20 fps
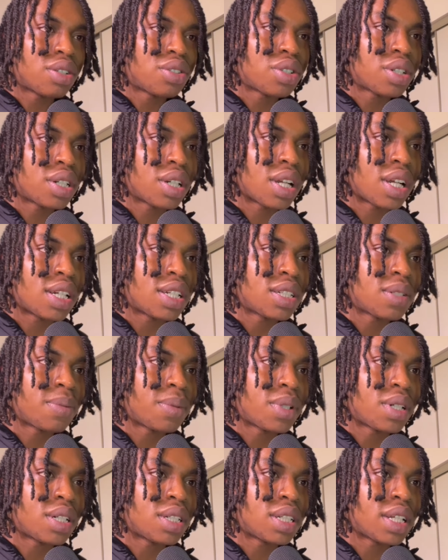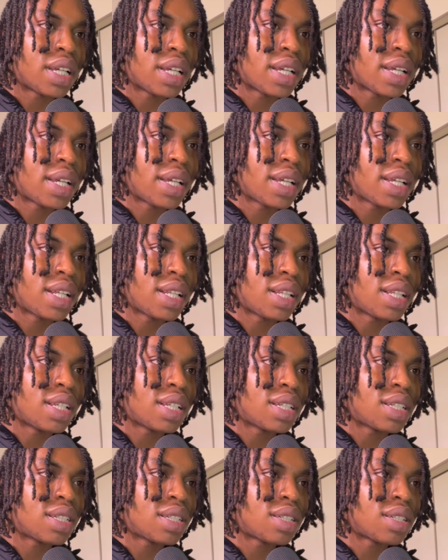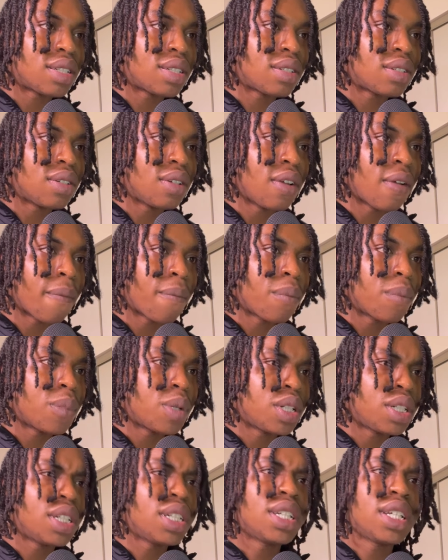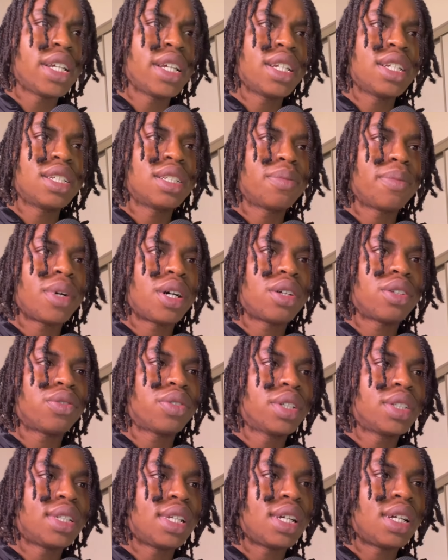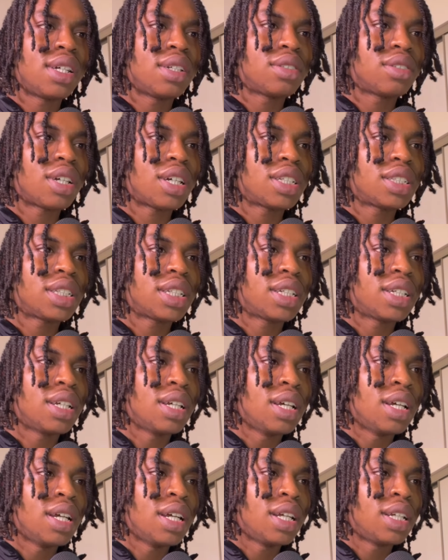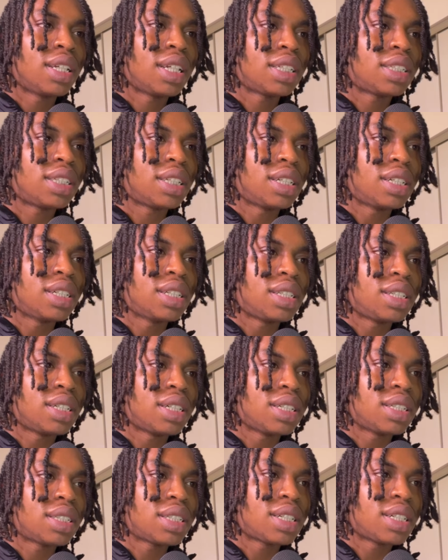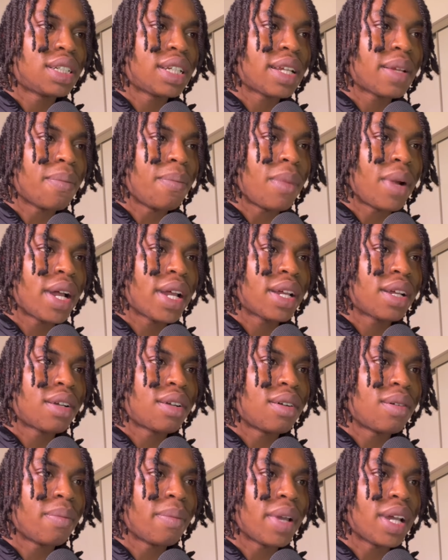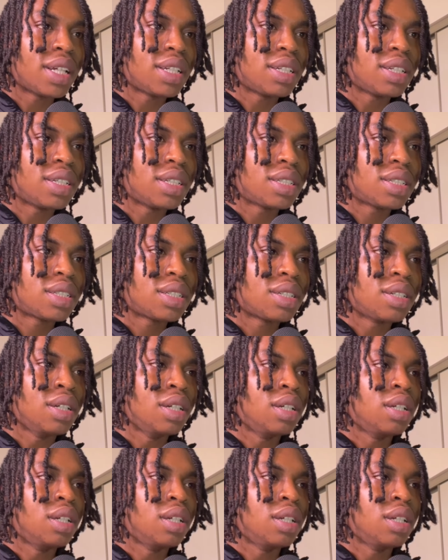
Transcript: a trend line just because it hit this, it hit this about three times. So I say that's a good touch because it might come back to this.